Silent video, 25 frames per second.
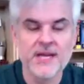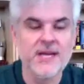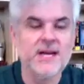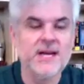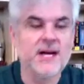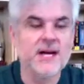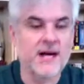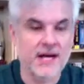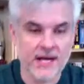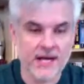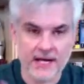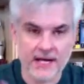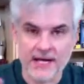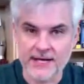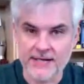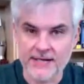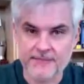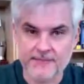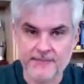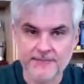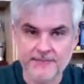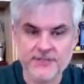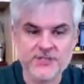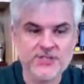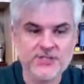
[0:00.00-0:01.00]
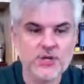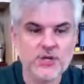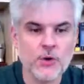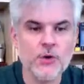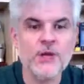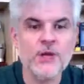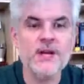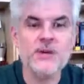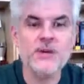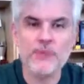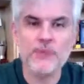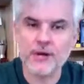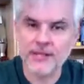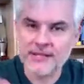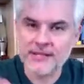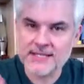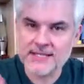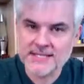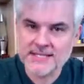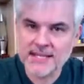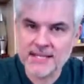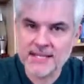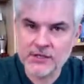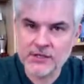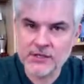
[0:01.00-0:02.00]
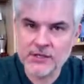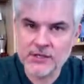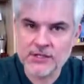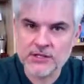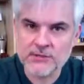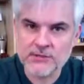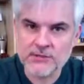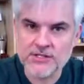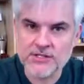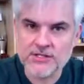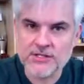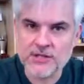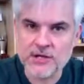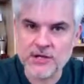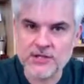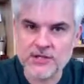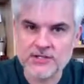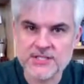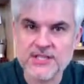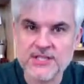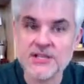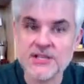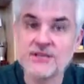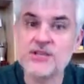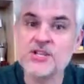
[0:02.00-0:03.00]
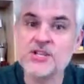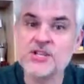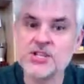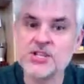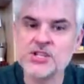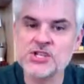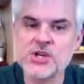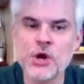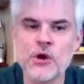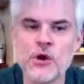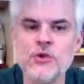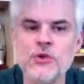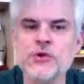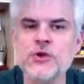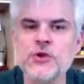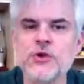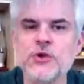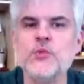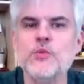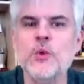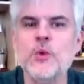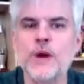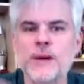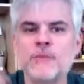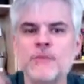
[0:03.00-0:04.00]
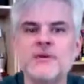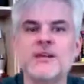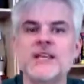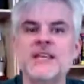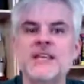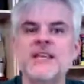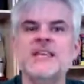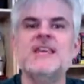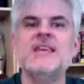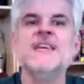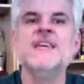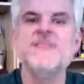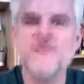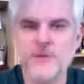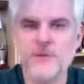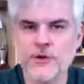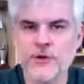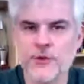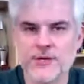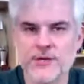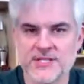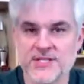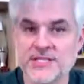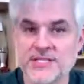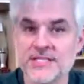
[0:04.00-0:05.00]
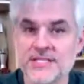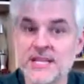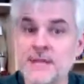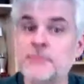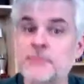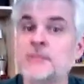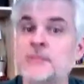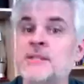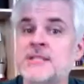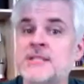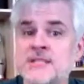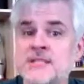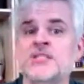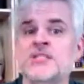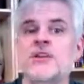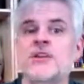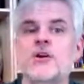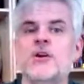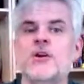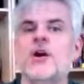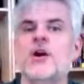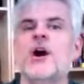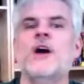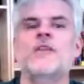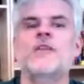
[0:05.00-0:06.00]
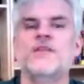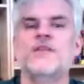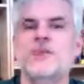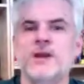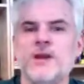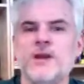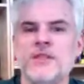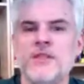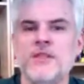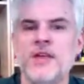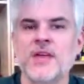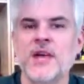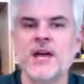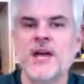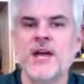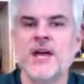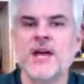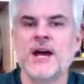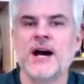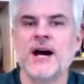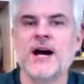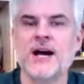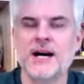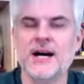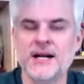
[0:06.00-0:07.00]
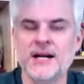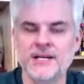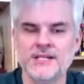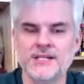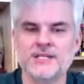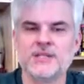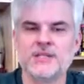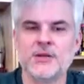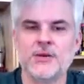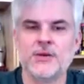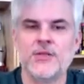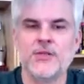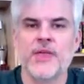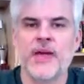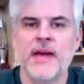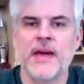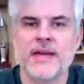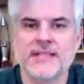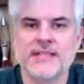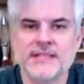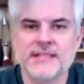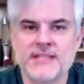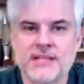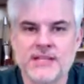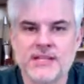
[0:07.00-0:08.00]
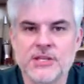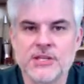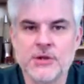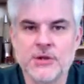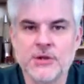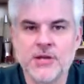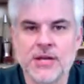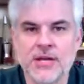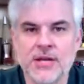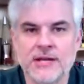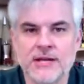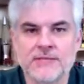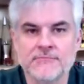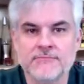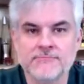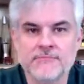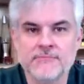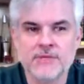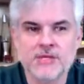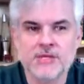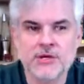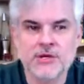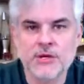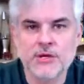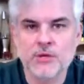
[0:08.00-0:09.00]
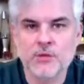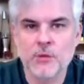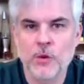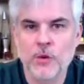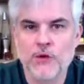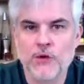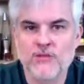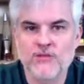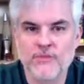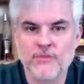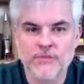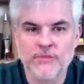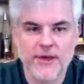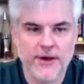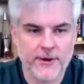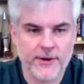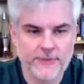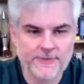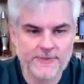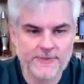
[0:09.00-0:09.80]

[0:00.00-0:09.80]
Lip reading: So at any rate, let's take a look at the results, and I'm going to show you what I'm going to give you as a template to start off with, so that you can work from there.